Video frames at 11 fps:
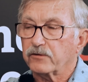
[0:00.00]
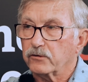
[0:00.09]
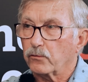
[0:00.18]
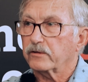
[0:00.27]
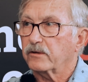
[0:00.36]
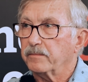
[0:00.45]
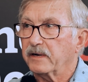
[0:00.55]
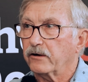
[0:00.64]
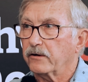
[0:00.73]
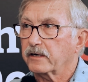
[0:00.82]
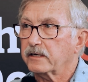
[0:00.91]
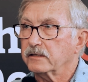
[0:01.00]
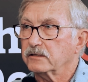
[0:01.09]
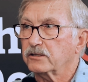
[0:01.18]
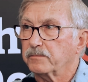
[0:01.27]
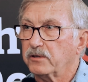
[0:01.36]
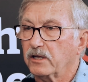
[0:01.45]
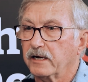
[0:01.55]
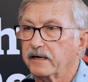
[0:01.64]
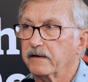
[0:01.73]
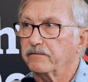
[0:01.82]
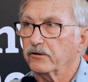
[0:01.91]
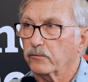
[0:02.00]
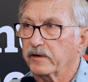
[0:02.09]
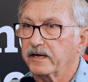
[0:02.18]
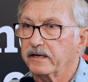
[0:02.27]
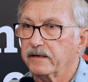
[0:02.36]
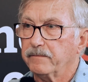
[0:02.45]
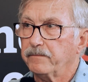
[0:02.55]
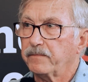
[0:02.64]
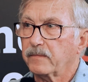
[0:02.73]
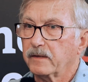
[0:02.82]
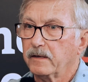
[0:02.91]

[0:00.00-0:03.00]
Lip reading: for North American supply of uranium,